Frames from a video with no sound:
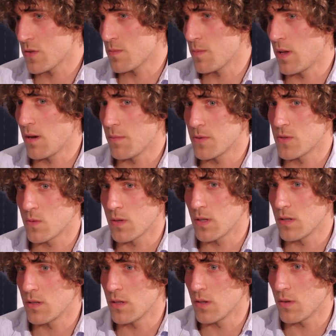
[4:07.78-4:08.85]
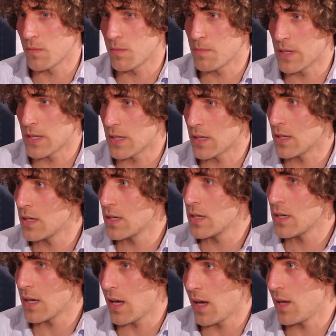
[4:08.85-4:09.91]
is made up between, Bing
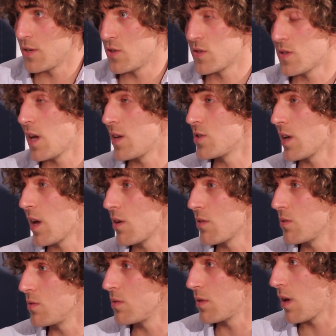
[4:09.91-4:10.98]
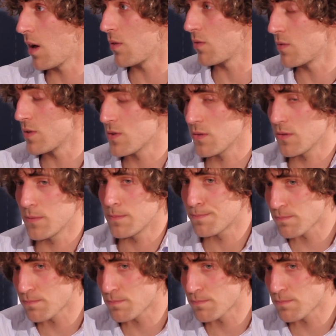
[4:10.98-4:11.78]
just edging out Yahoo recently.